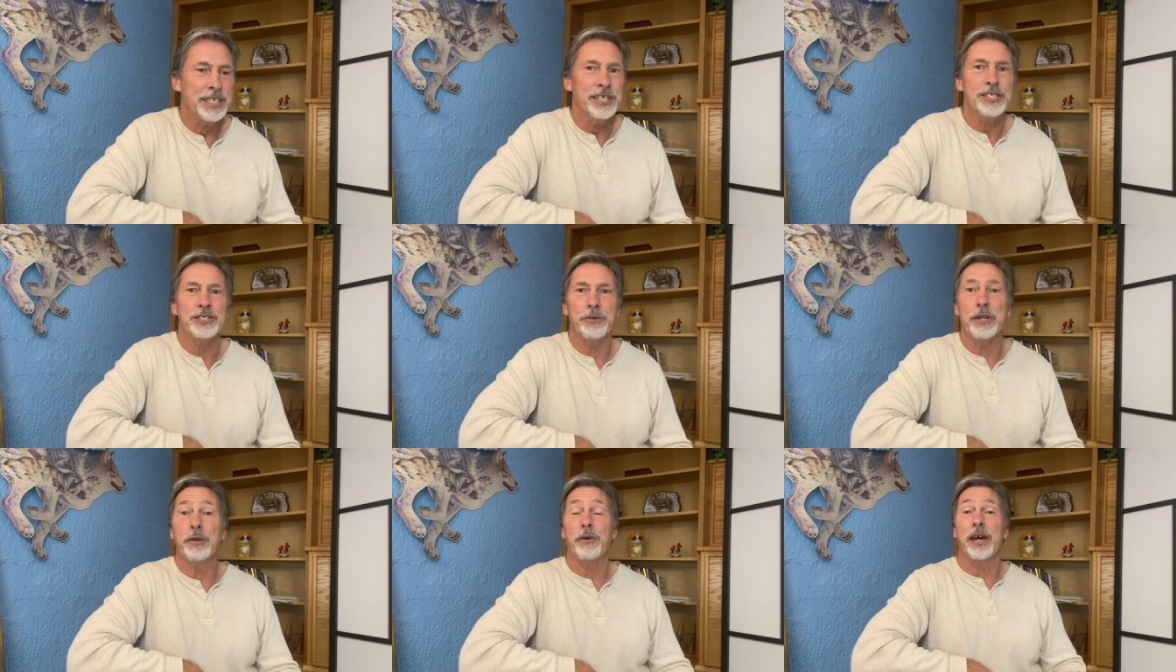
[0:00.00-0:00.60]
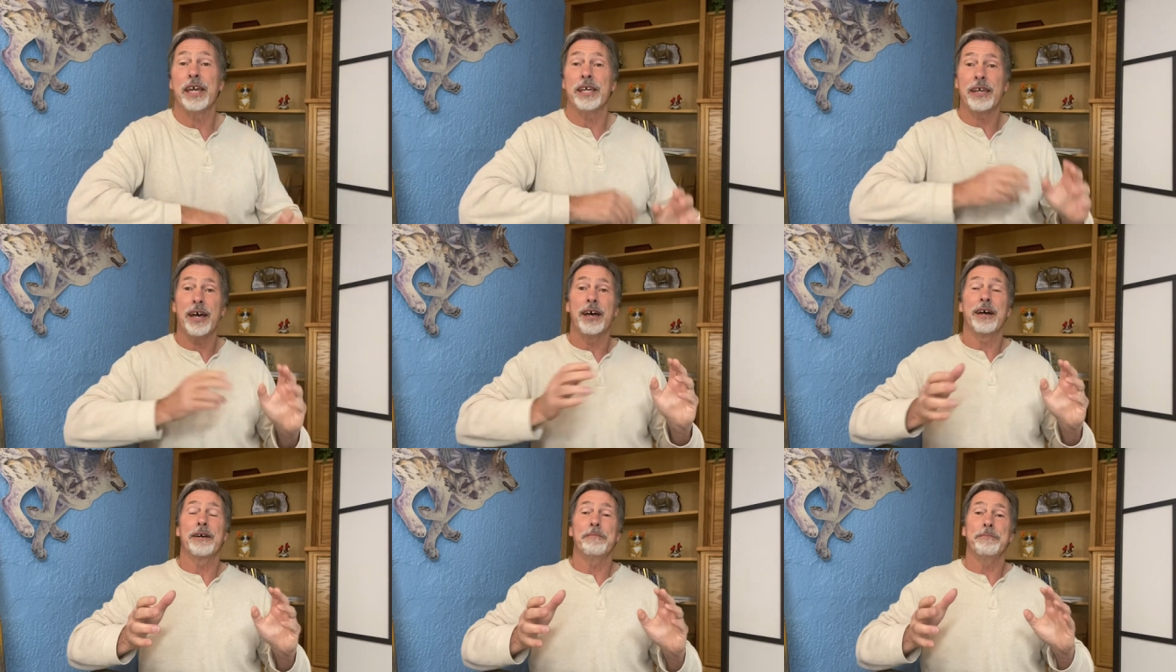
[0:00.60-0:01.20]
So, anyway,
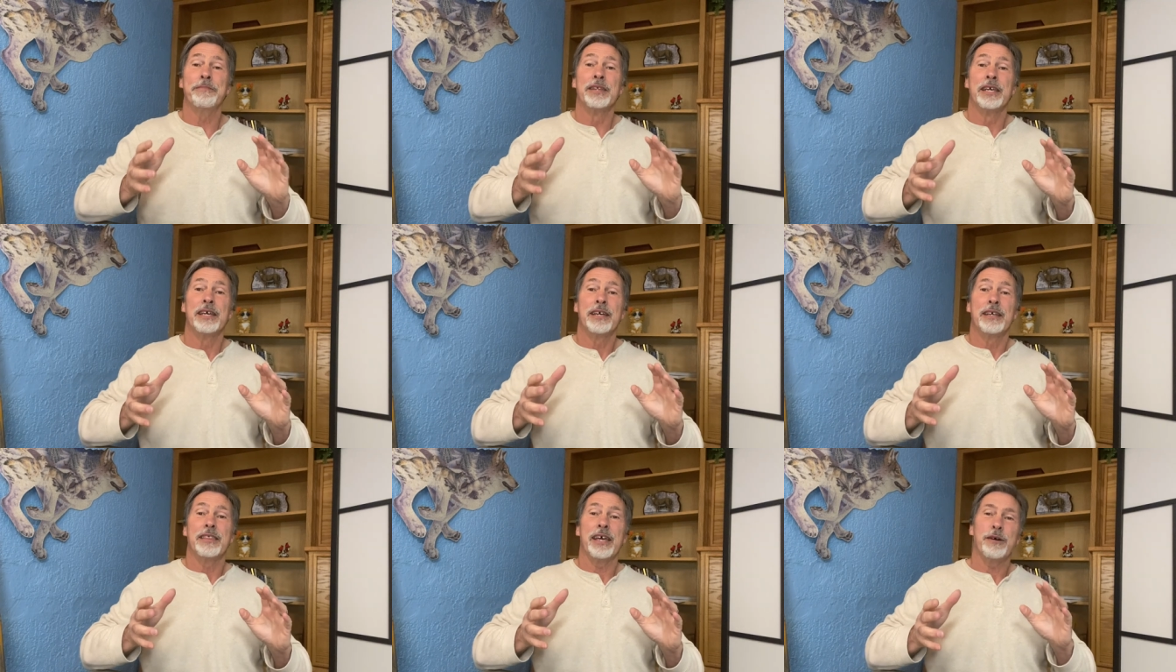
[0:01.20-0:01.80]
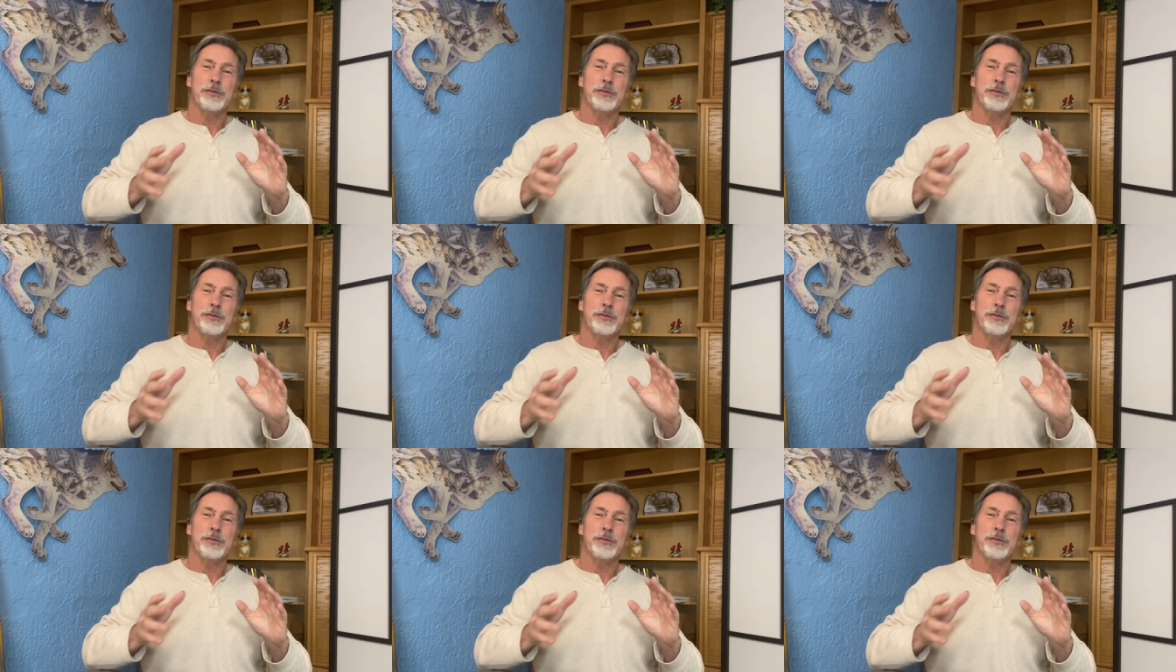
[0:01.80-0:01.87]
um, that